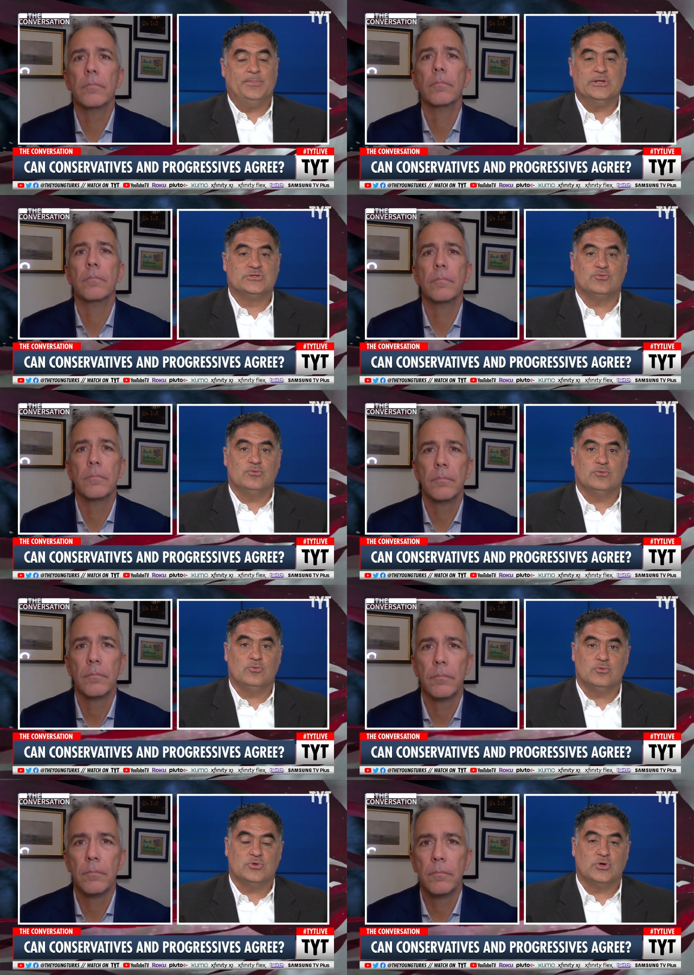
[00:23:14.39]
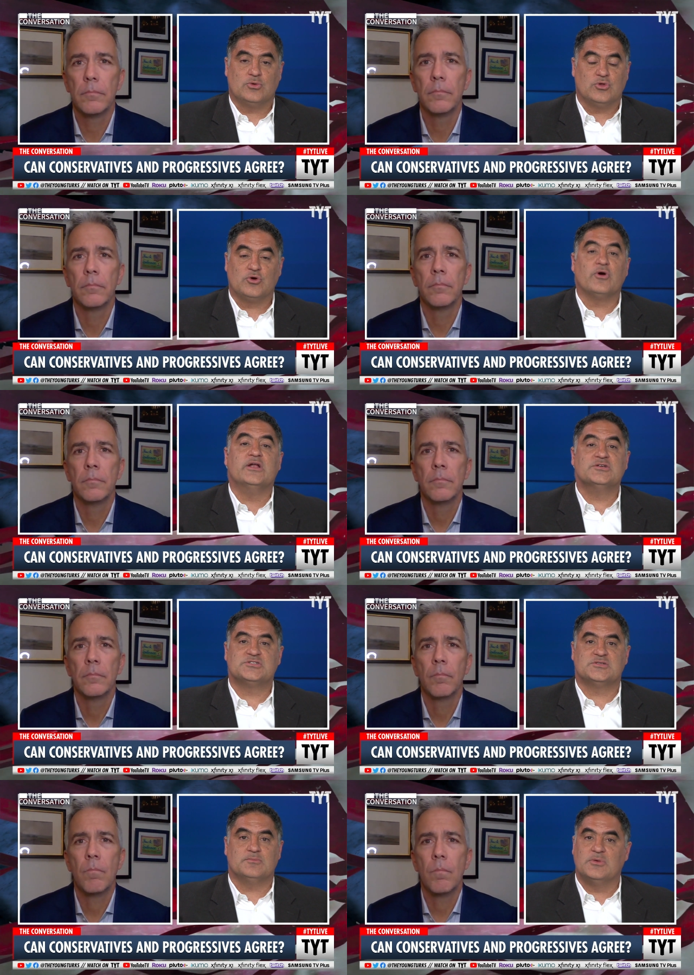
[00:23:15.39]
Speaker 1: built the the
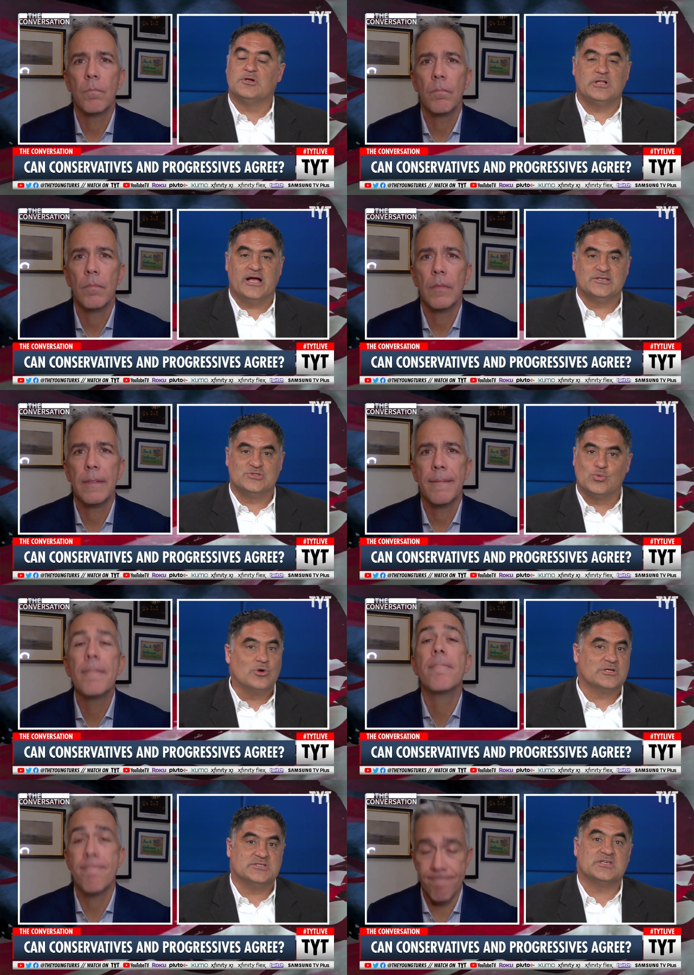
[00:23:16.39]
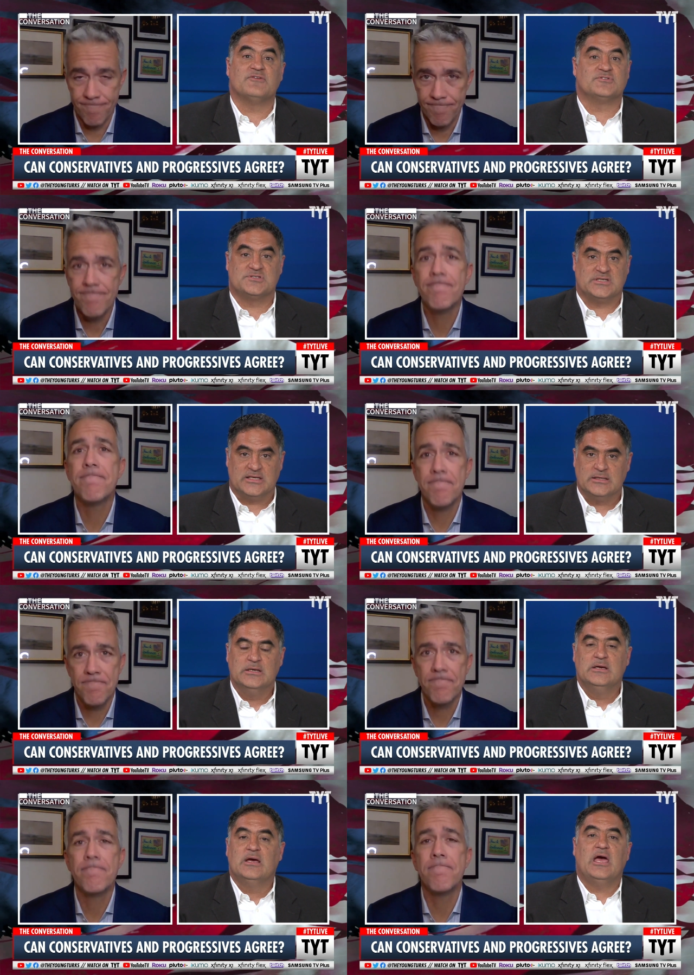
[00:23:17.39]
greatest middle class the world has ever seen.
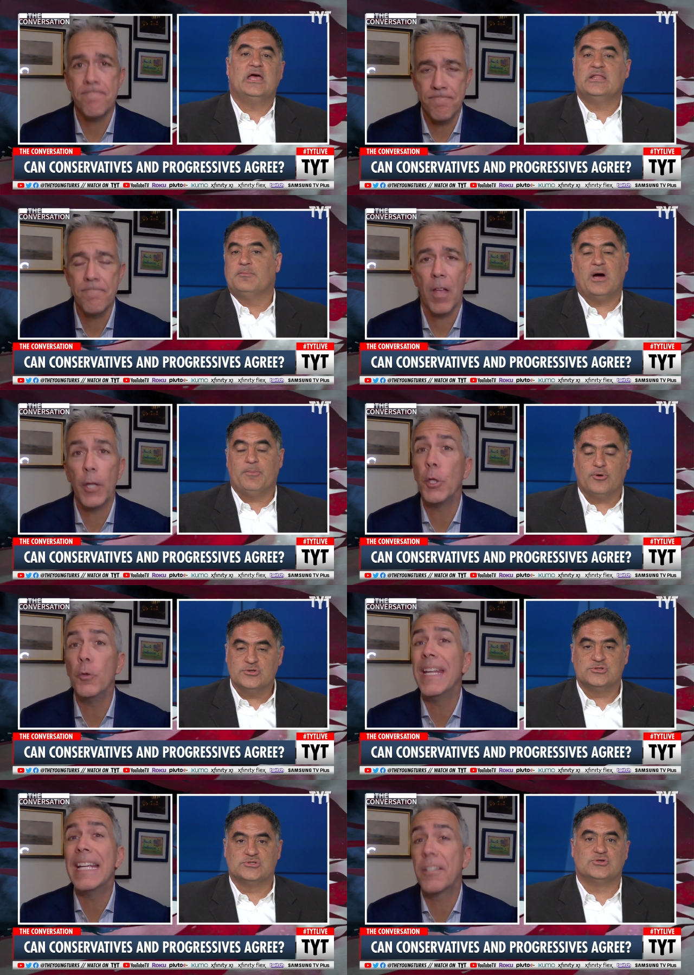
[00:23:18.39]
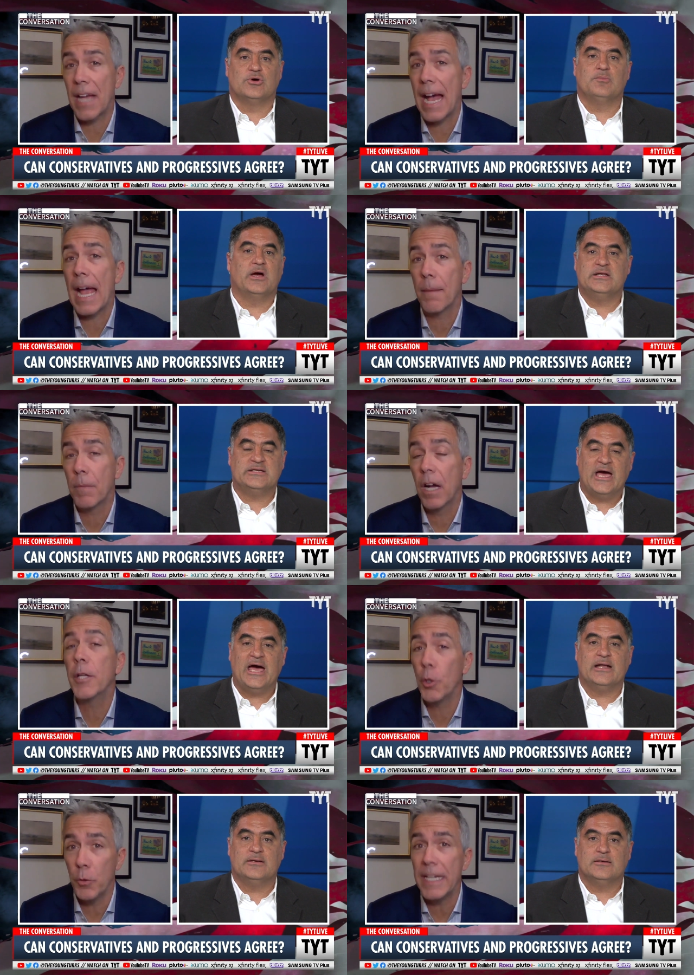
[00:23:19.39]
And then my personal story, my
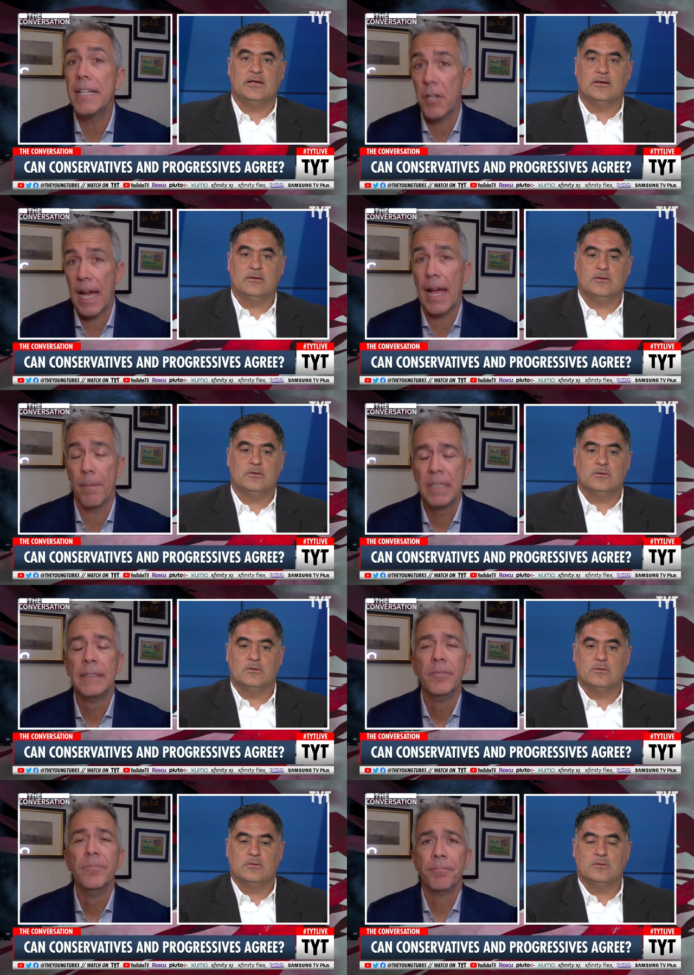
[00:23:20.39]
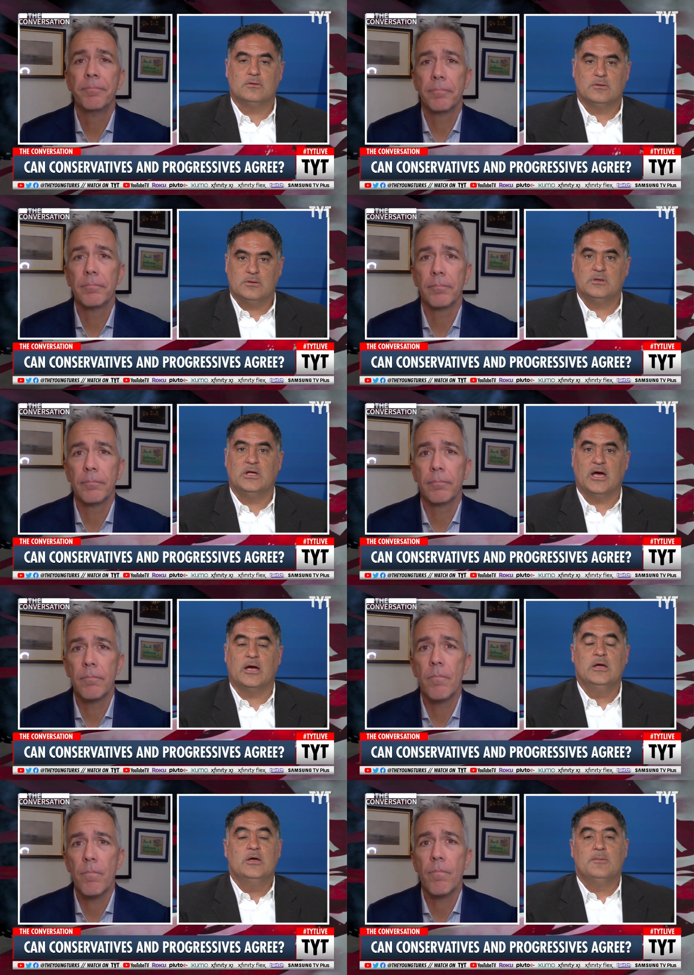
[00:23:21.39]
dad.
Speaker 2: Time, a unique time.
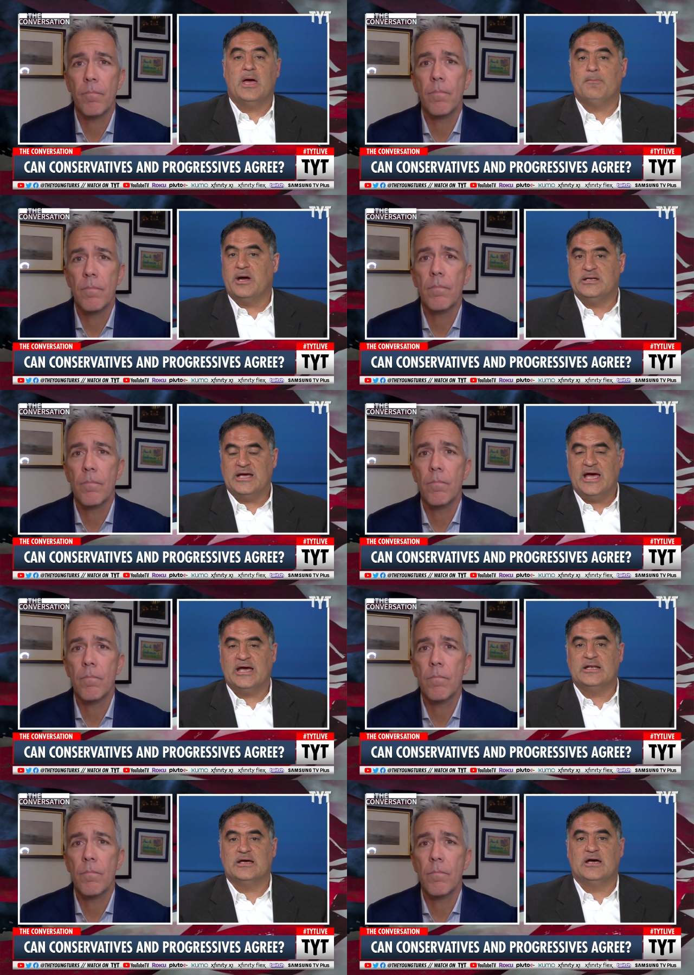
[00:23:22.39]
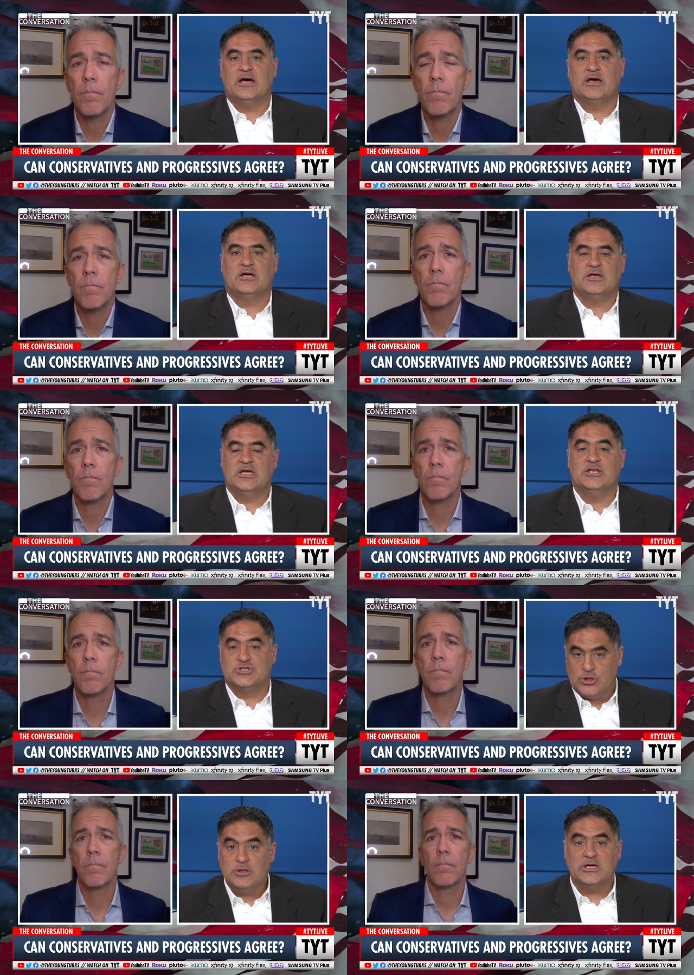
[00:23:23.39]
Speaker 1: Yeah. And my dad uh, in
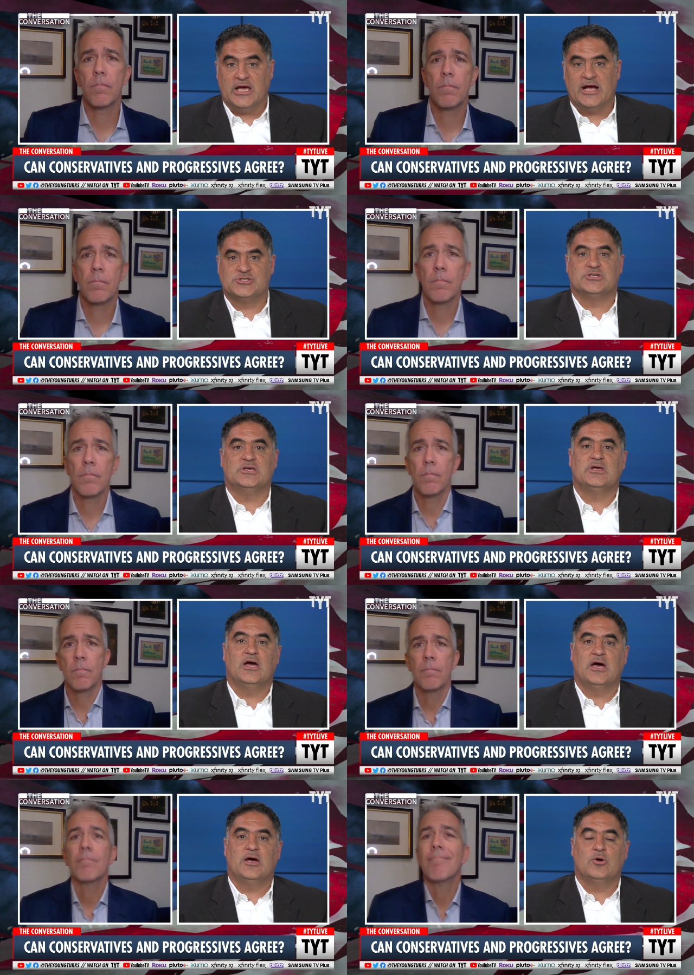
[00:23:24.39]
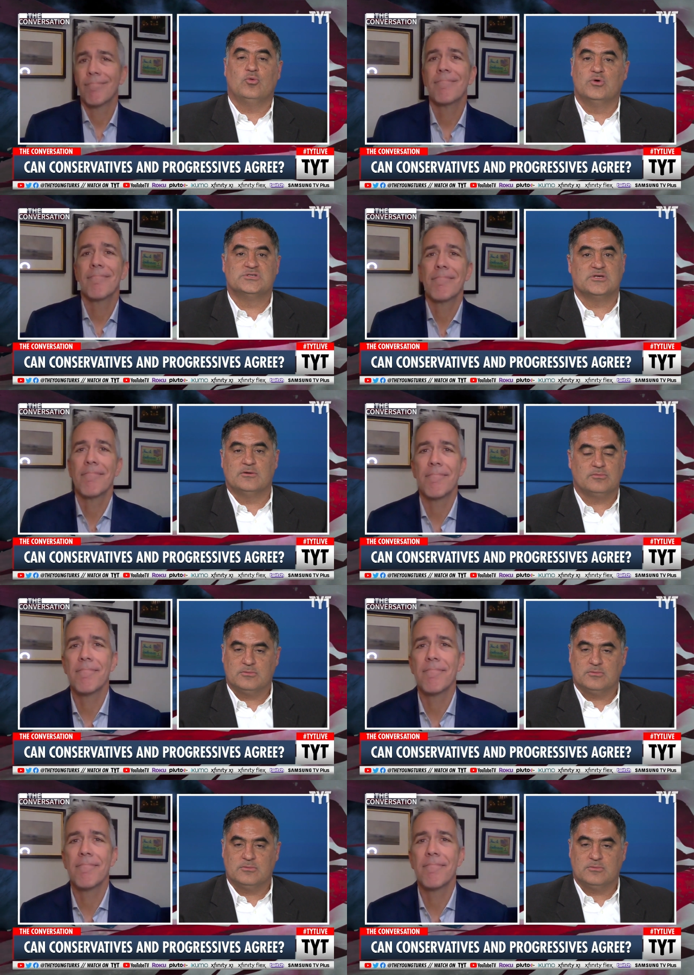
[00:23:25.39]
Turkey actually uh, was a